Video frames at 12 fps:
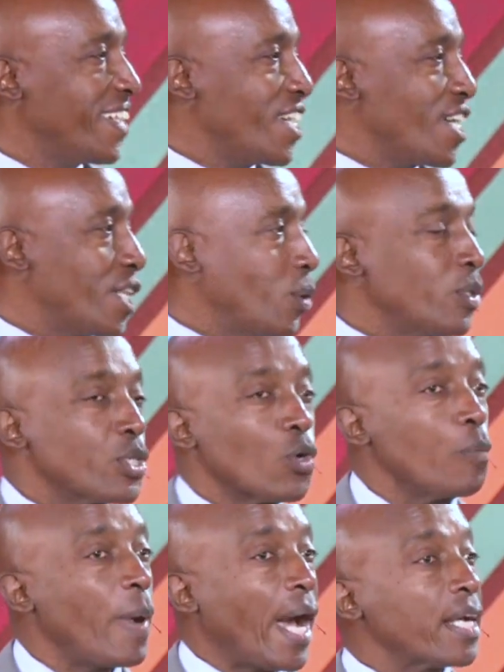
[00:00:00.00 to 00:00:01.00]
They want to go
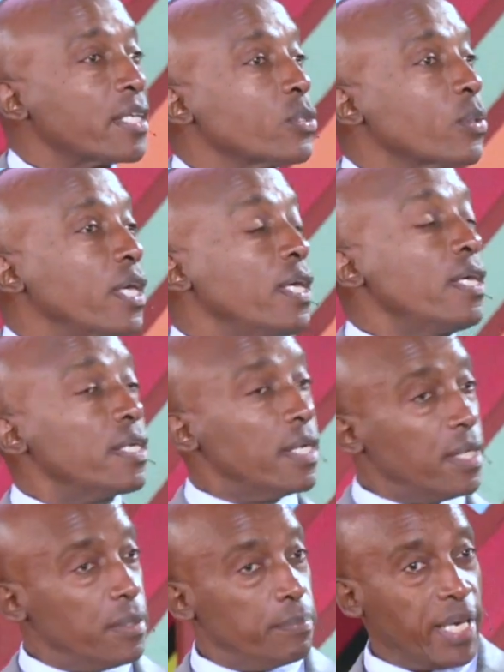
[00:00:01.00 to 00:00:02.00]
back to the
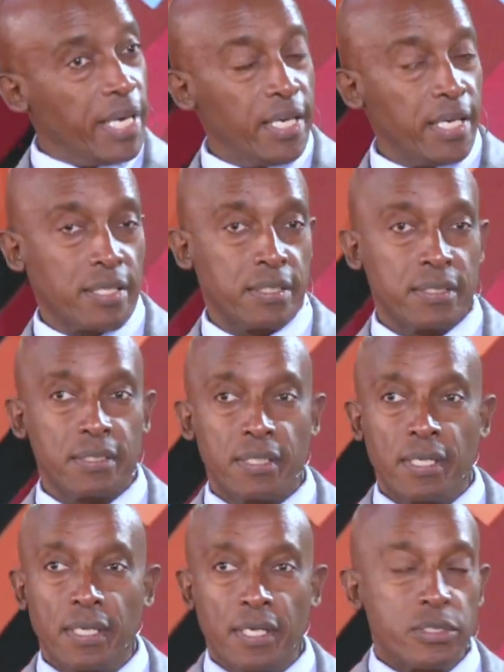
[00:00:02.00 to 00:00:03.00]
beginning
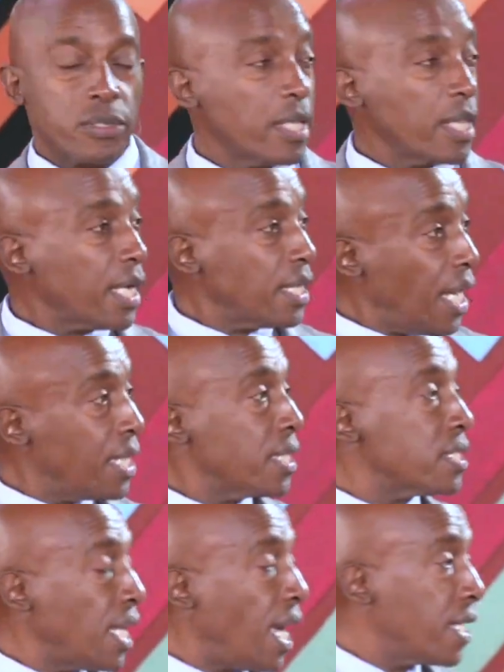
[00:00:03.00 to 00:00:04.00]
so that they can
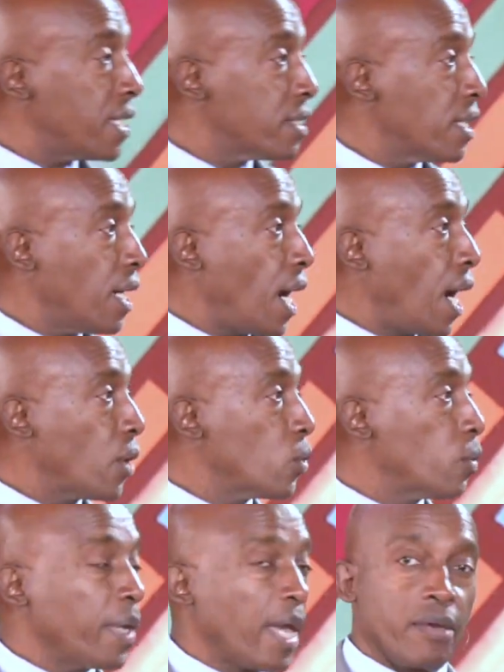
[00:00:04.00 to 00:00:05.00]
understand how you're
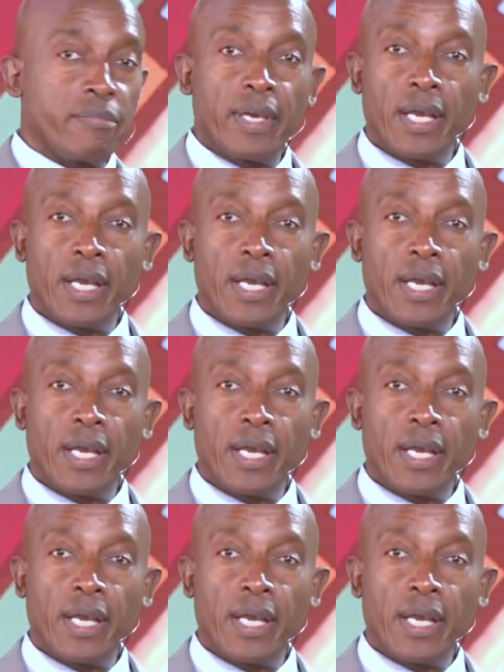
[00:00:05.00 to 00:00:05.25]
behaving